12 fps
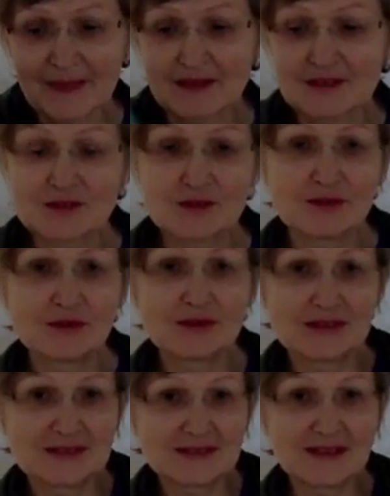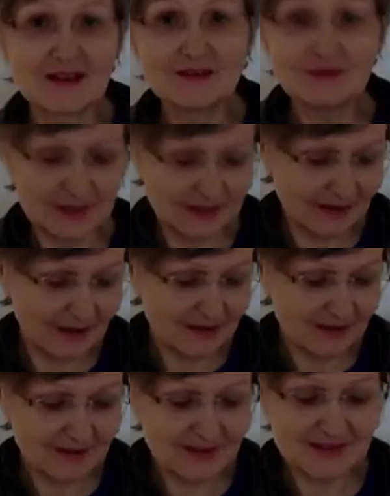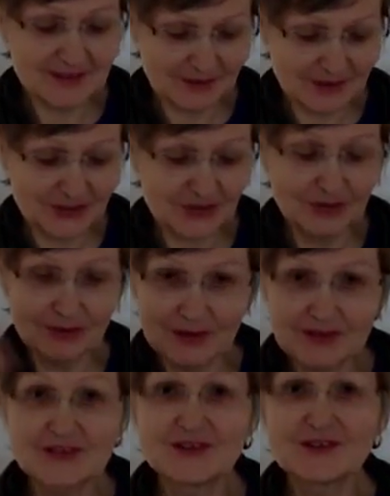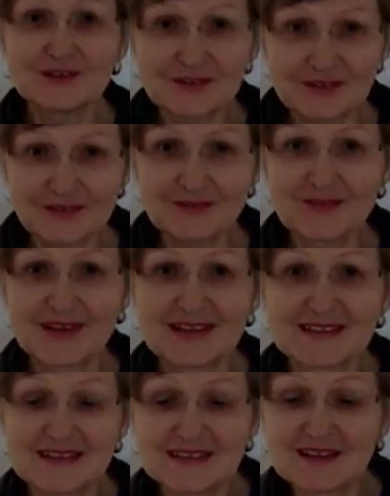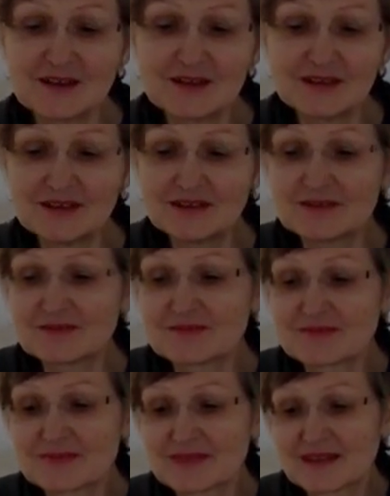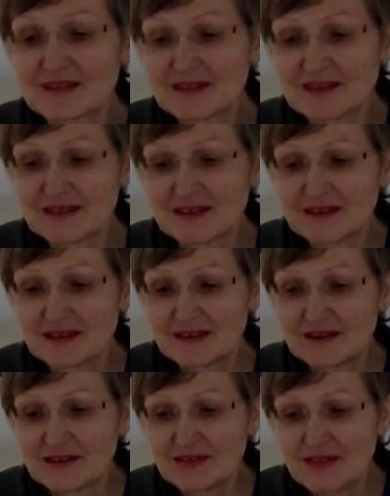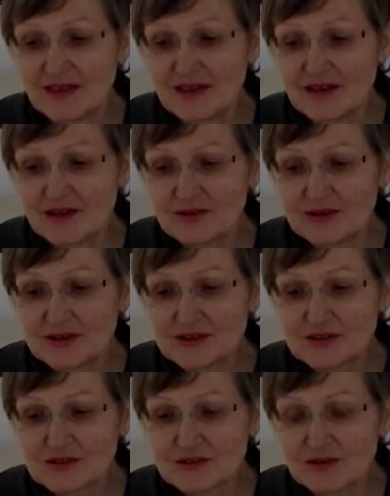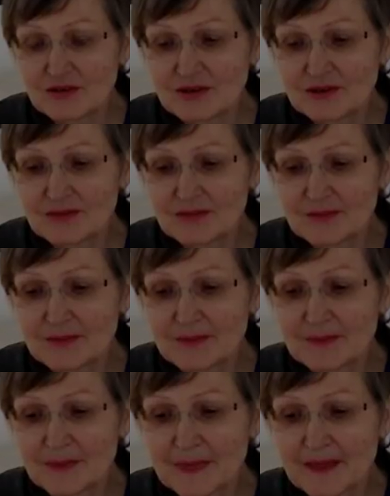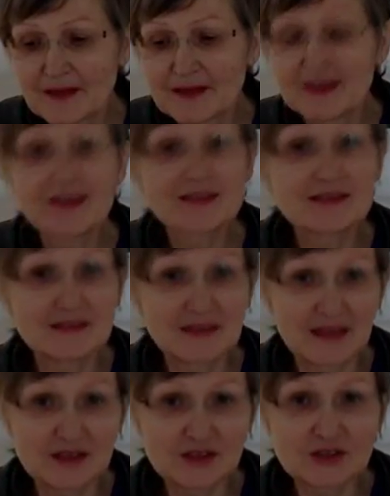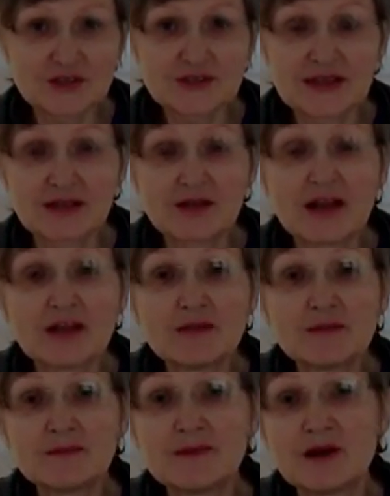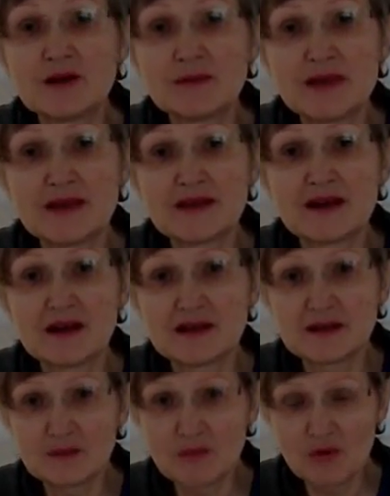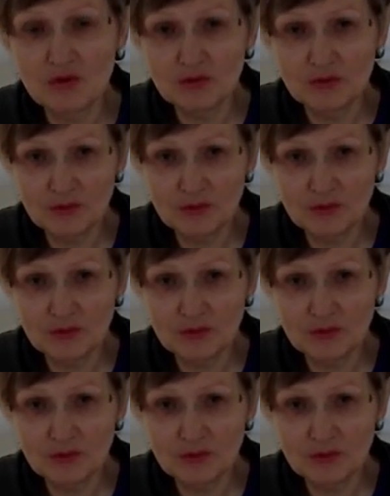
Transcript: So you understand garden is in Russian what? You know, and that's how you learn. They are really strong. Yes, the angels. I'll make Anya more